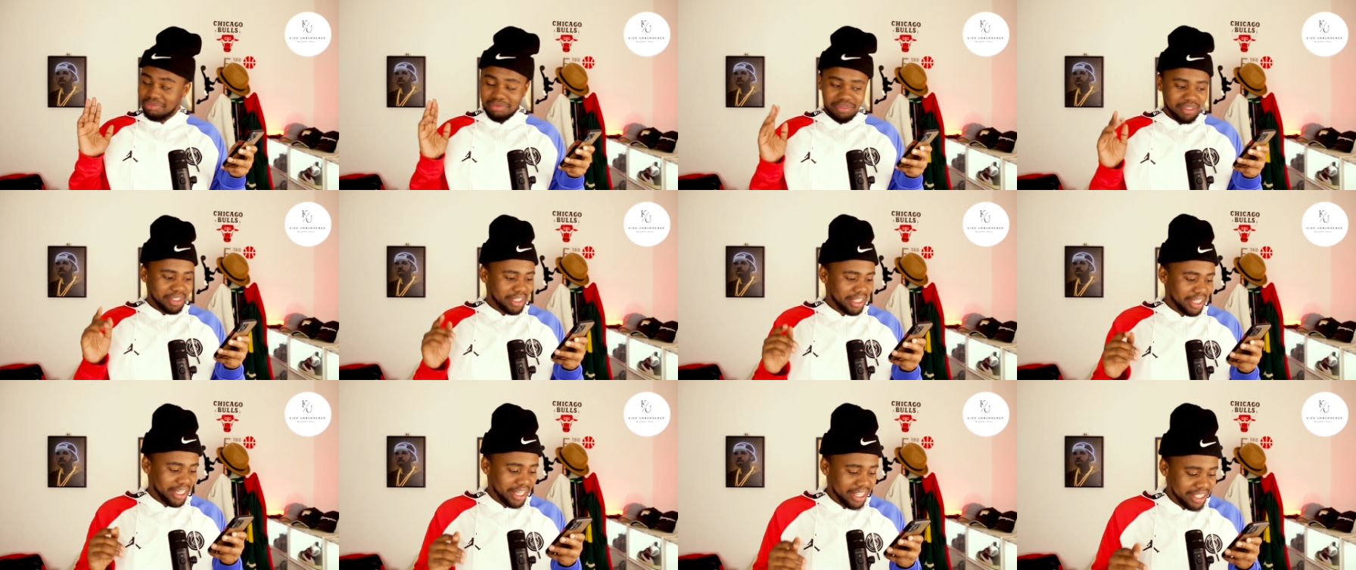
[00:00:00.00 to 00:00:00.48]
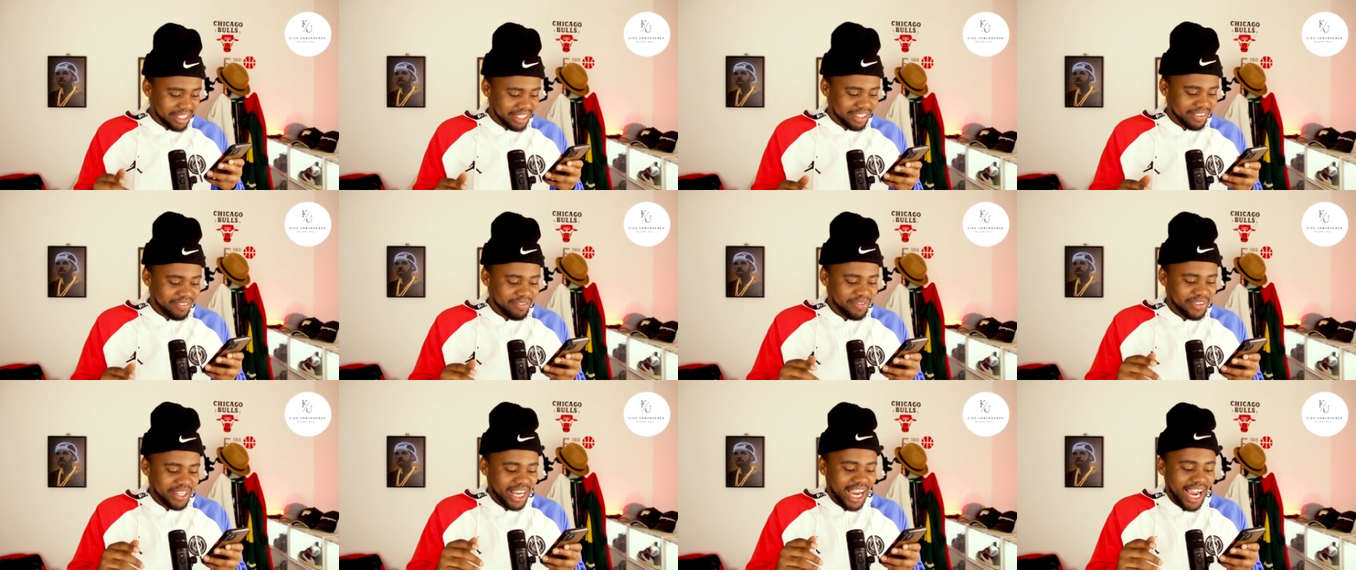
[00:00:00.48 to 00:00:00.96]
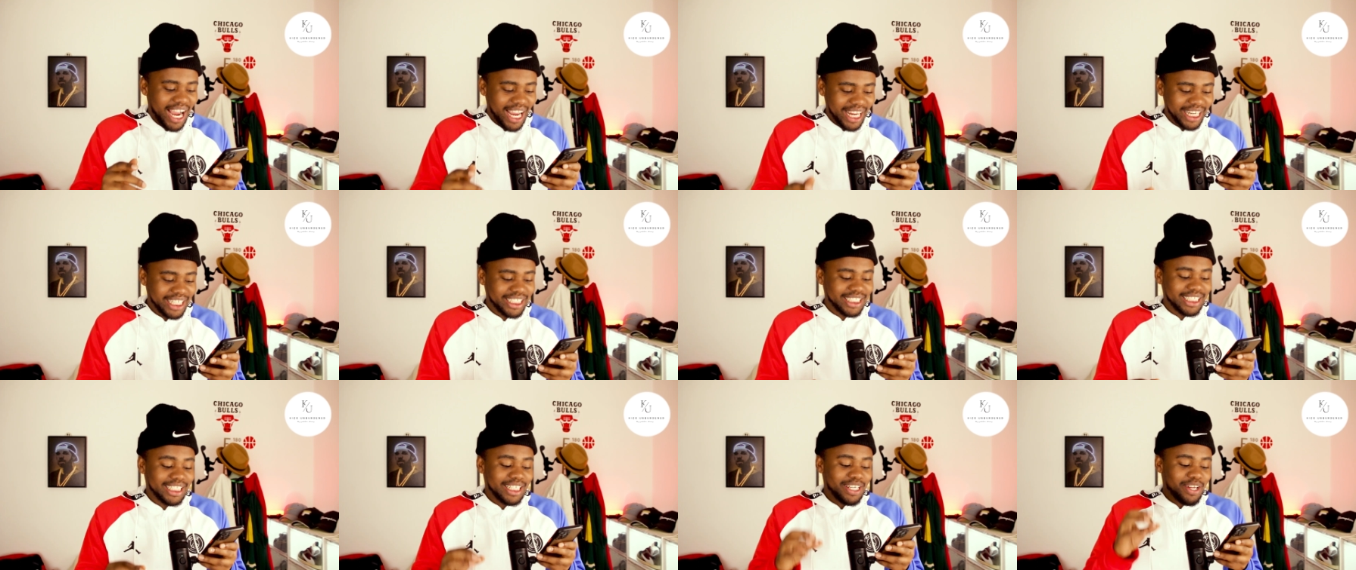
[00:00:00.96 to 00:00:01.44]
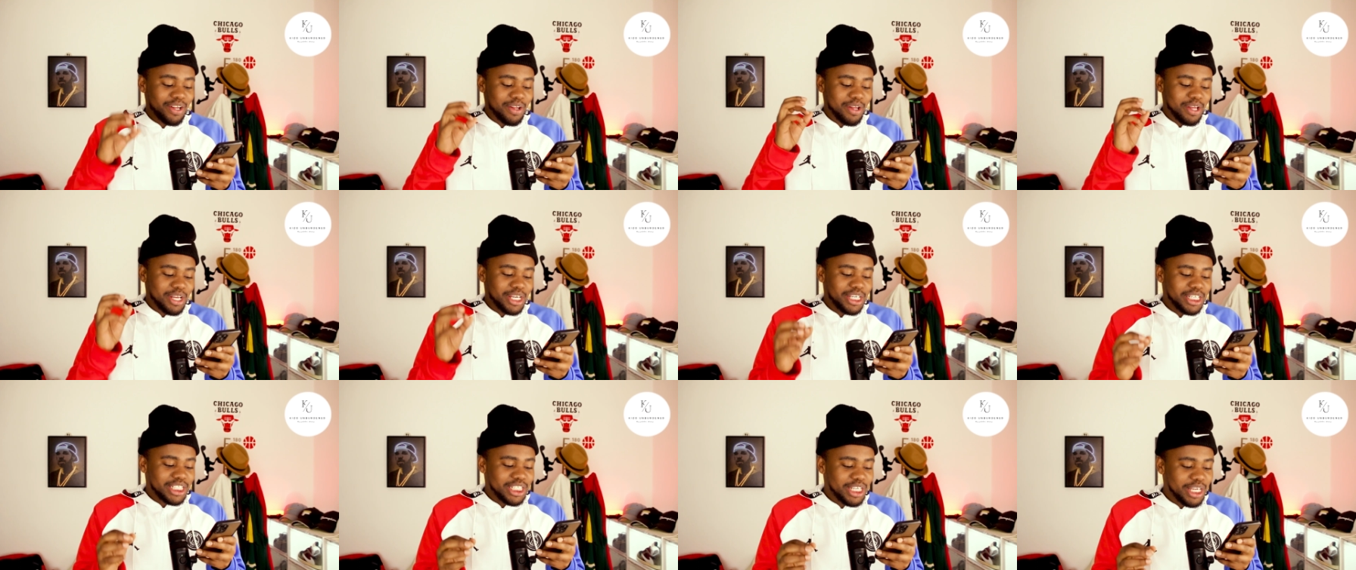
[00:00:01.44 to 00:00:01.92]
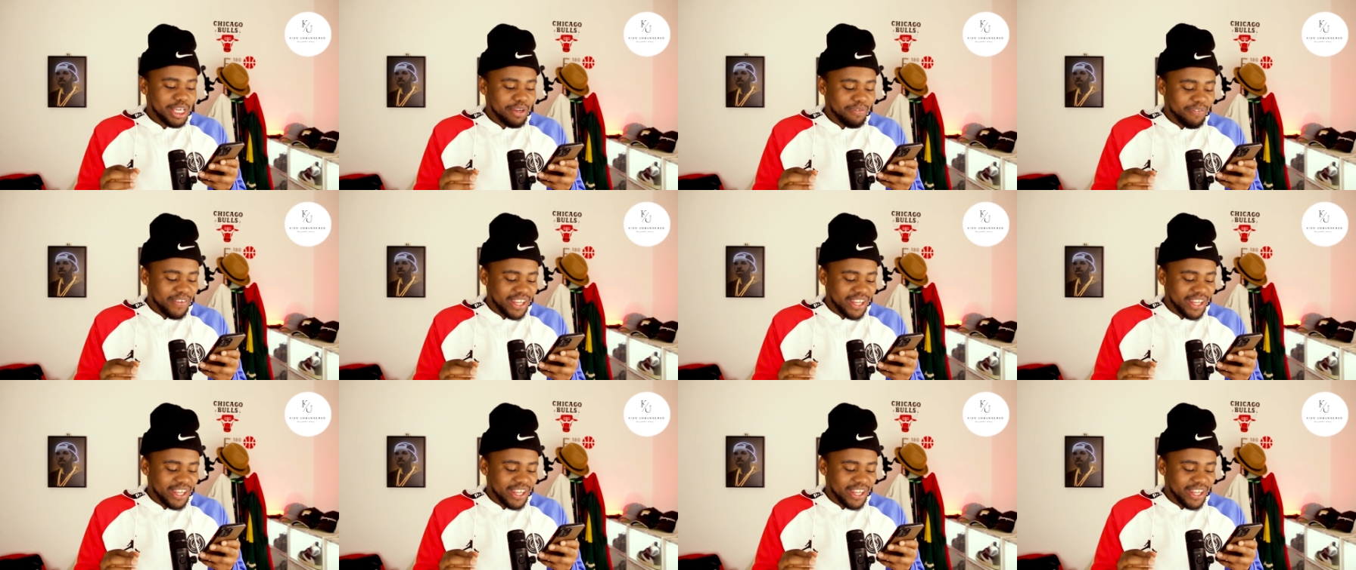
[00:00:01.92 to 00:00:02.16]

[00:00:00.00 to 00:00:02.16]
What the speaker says: Hey, all right. He